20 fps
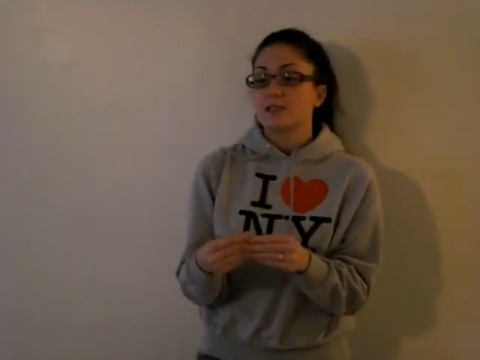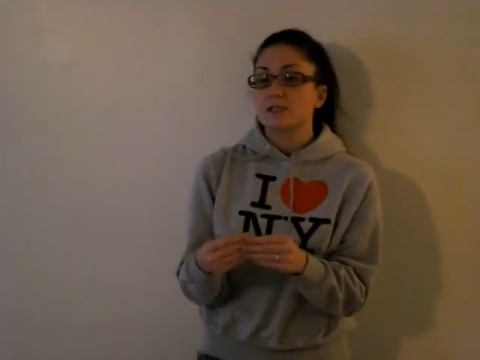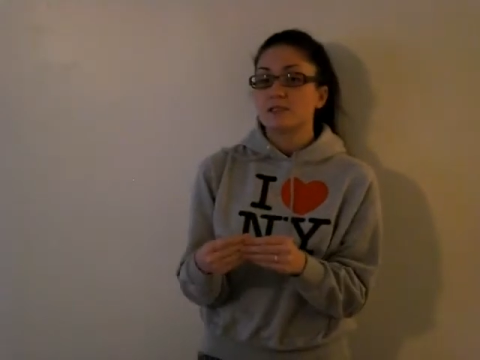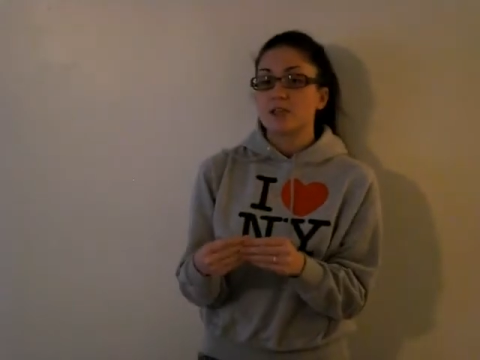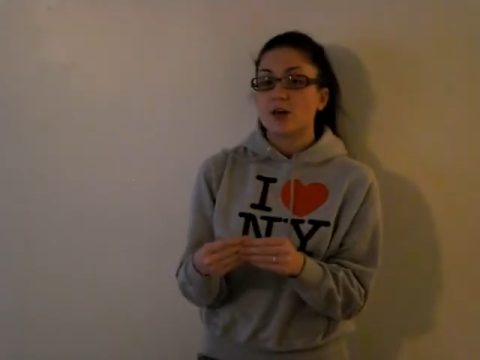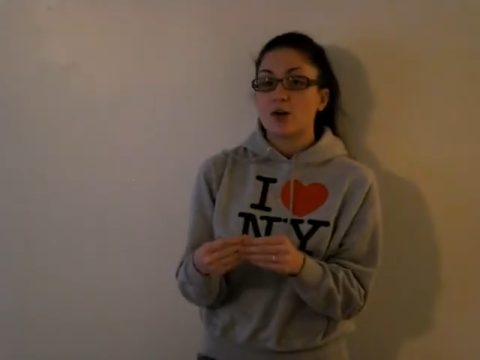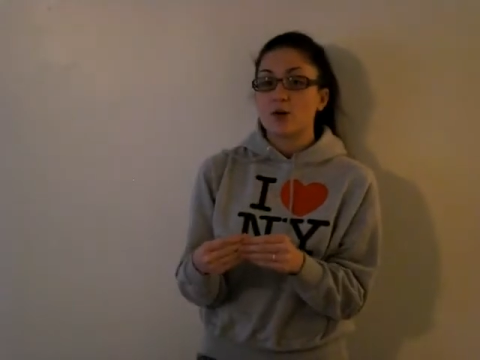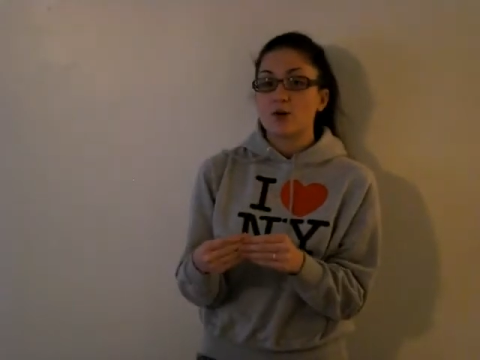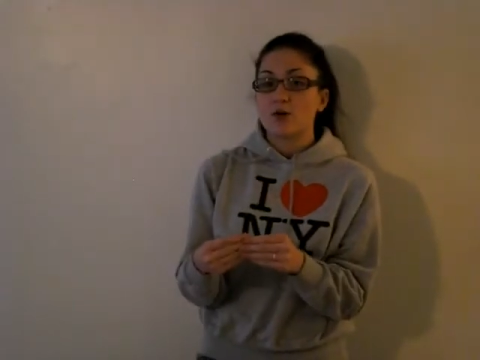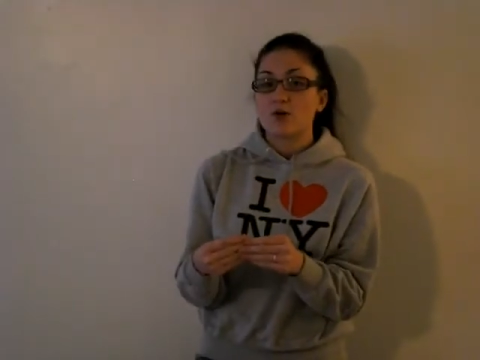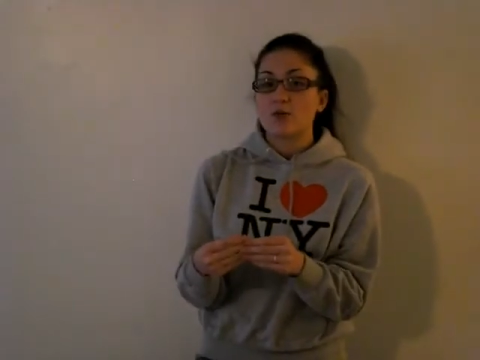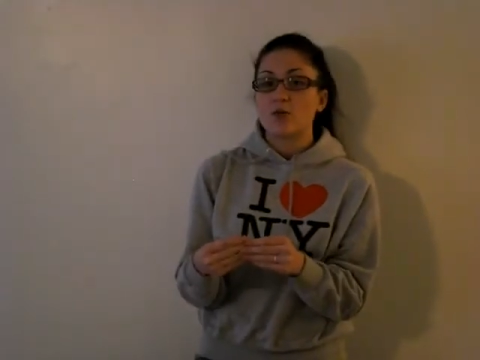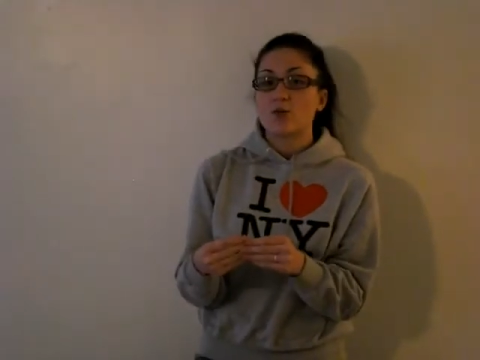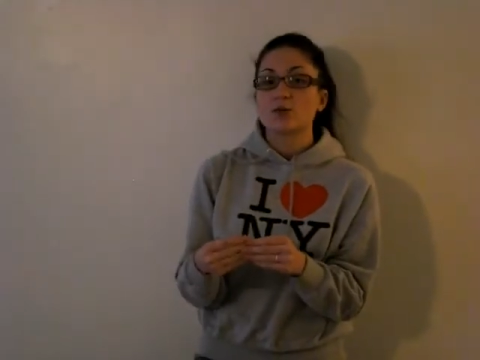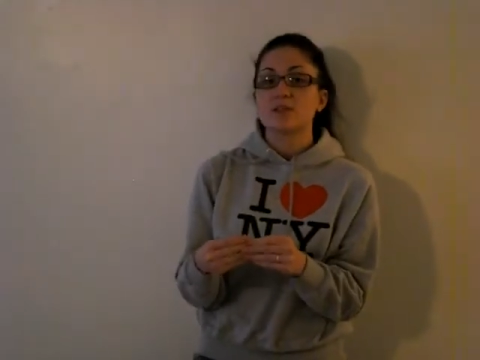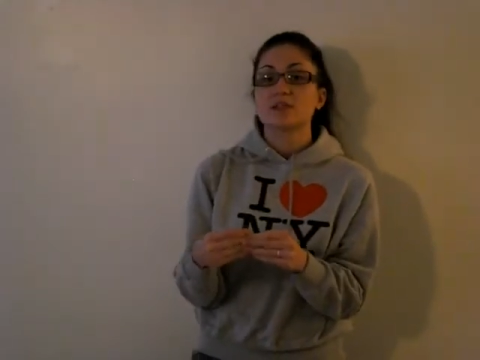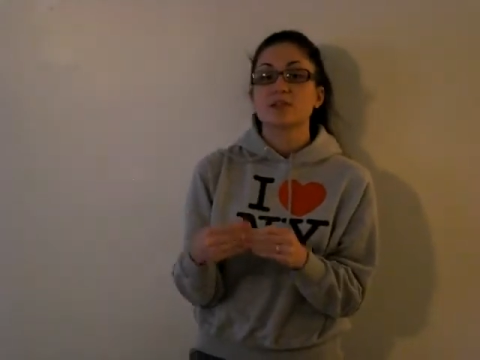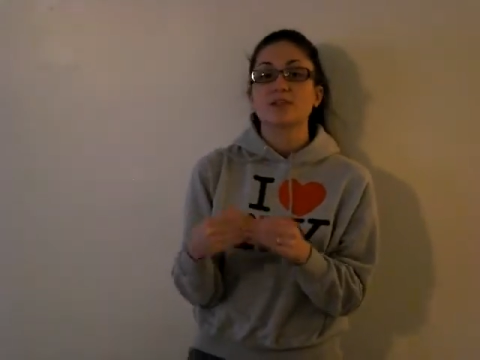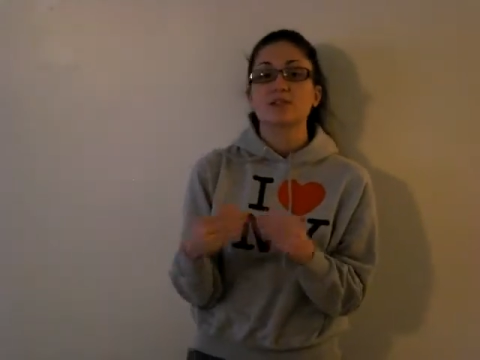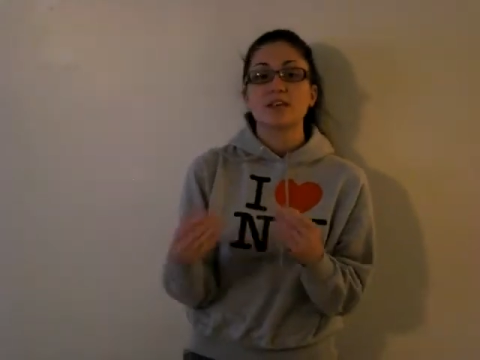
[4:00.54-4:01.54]
So
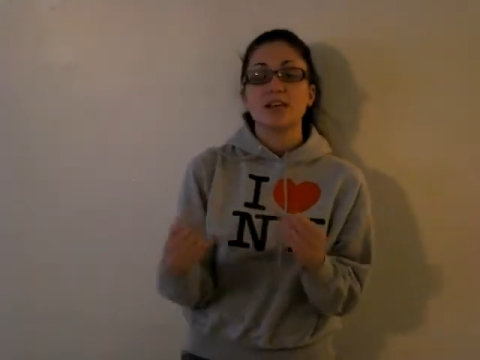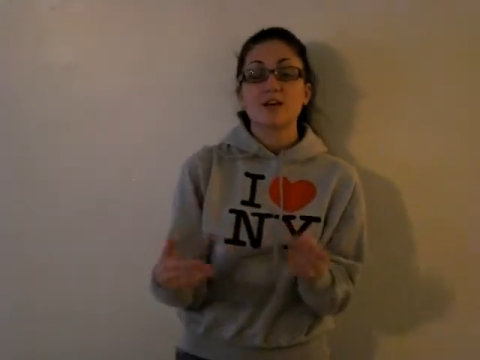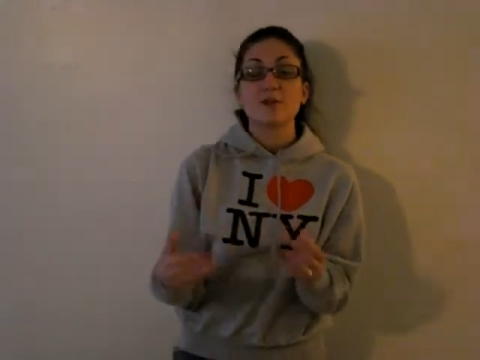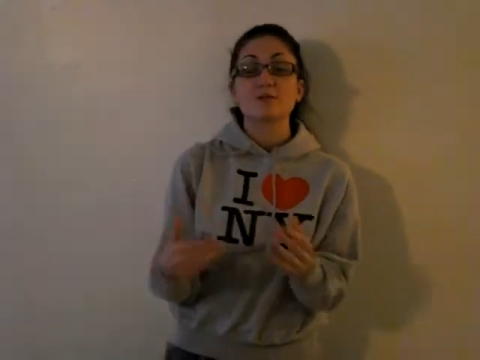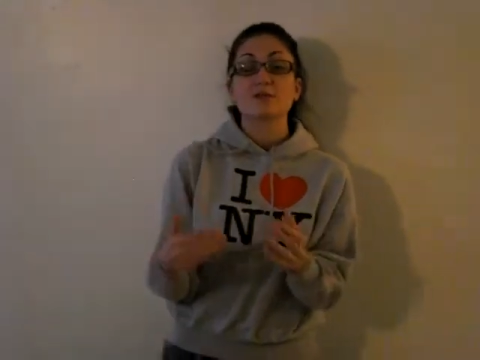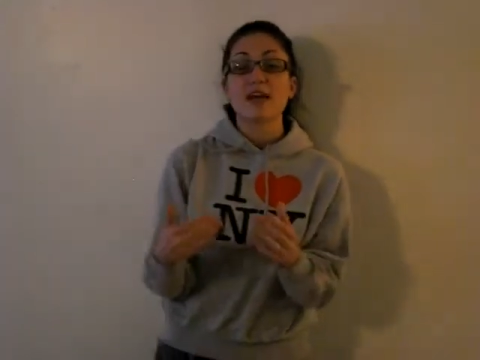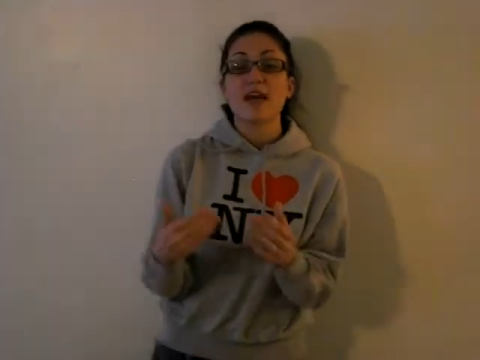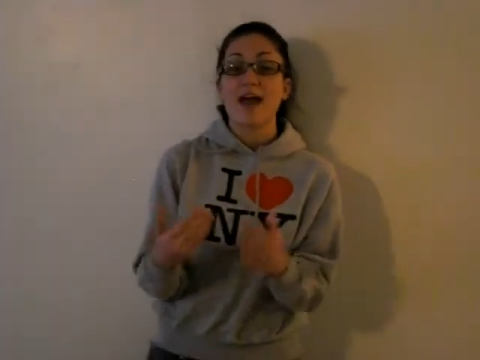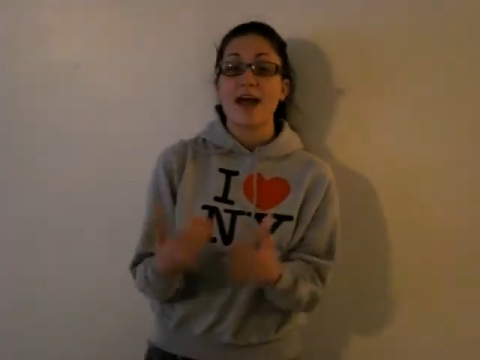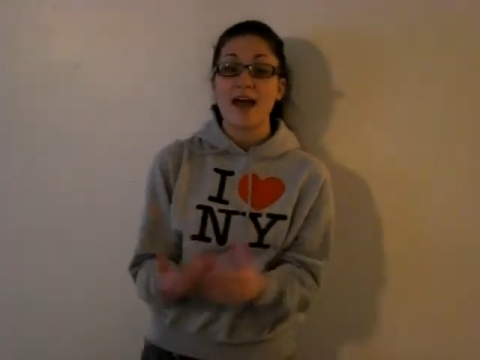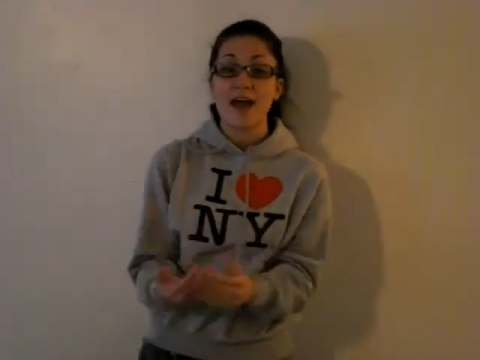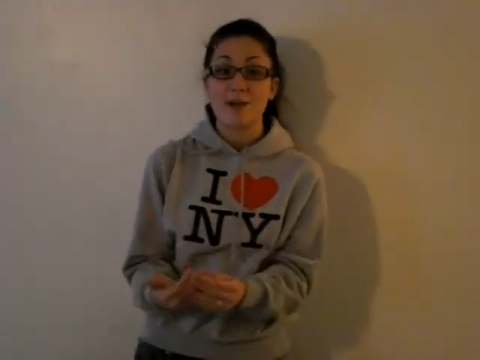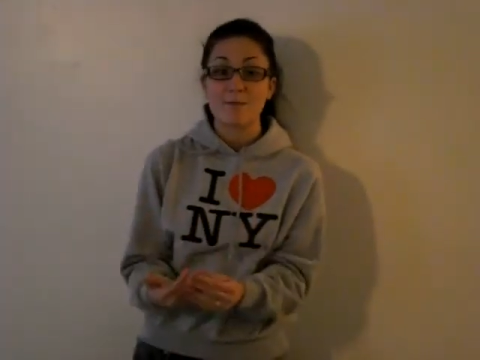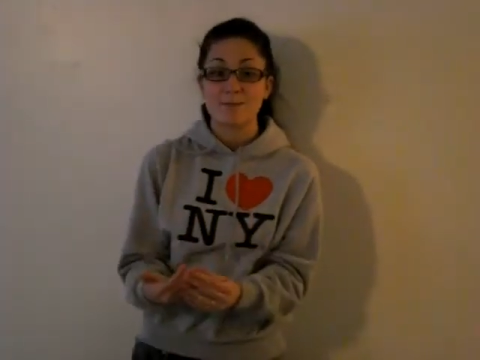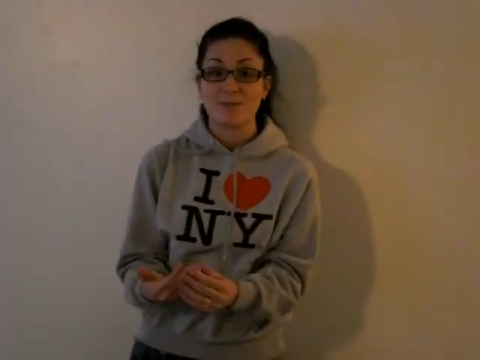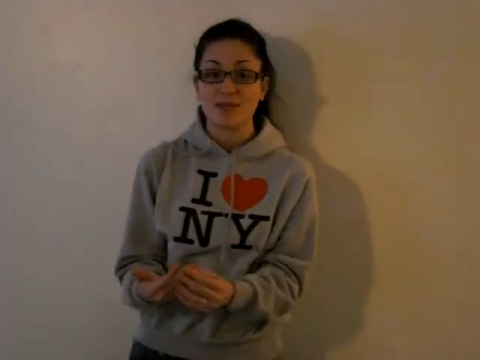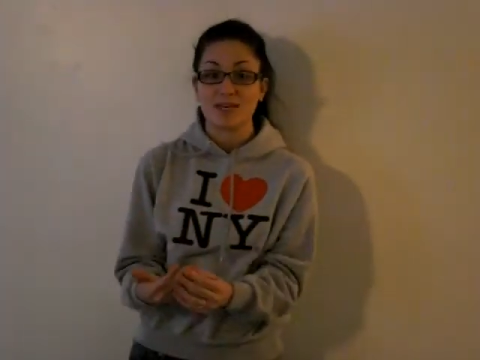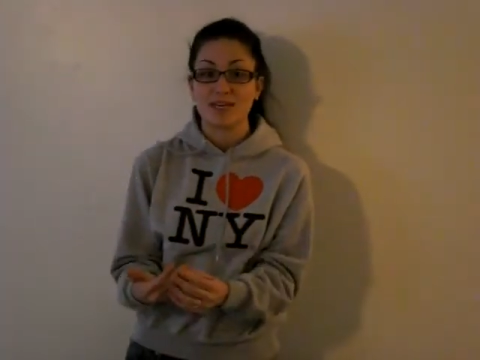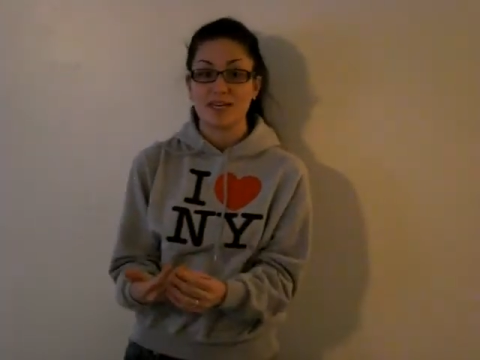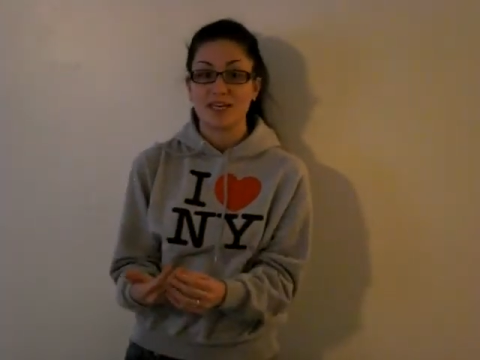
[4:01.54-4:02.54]
when the cell's
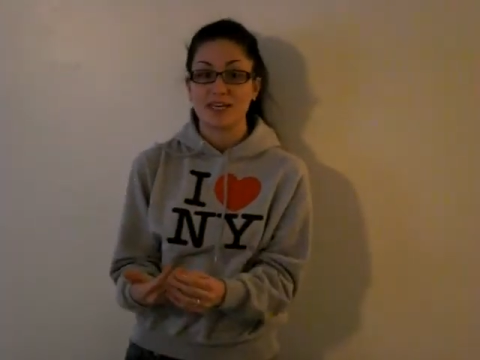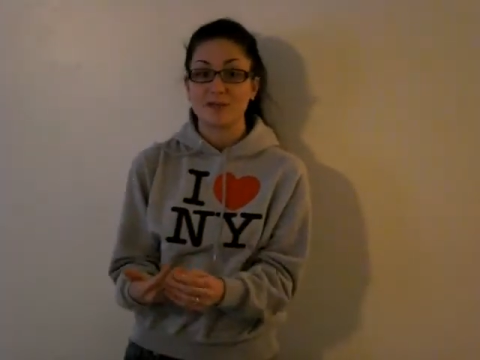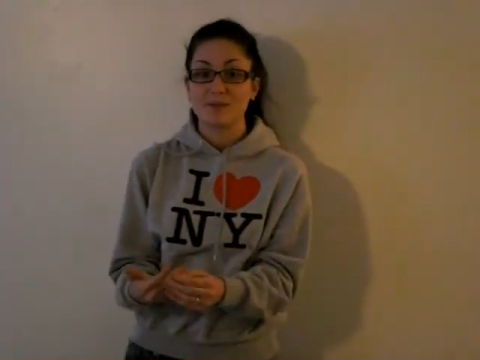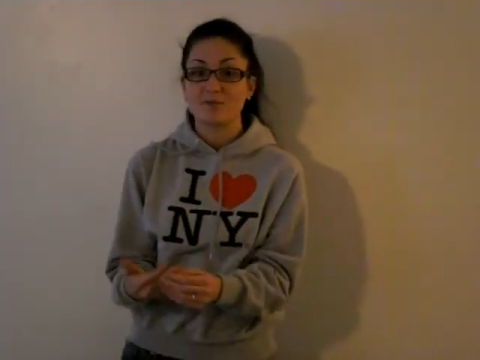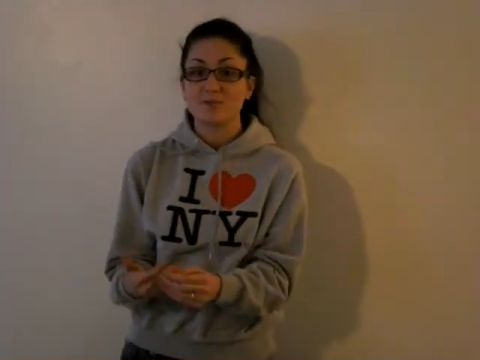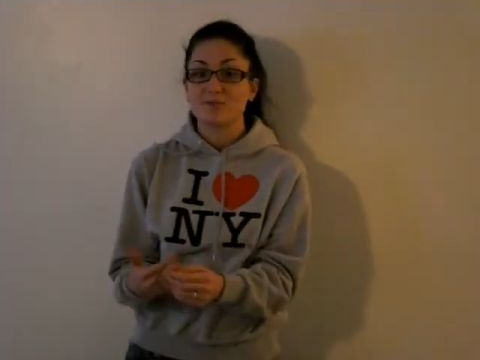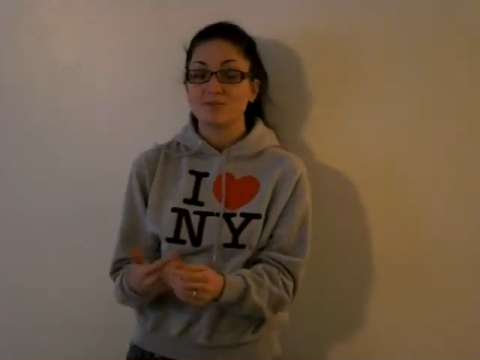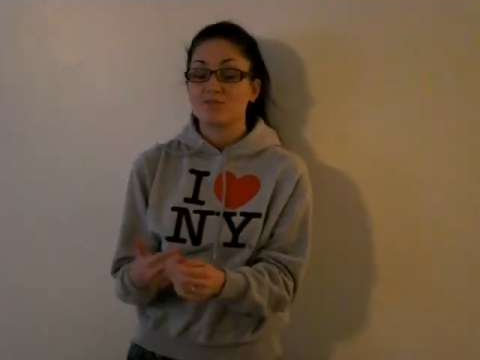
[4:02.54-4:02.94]
happy,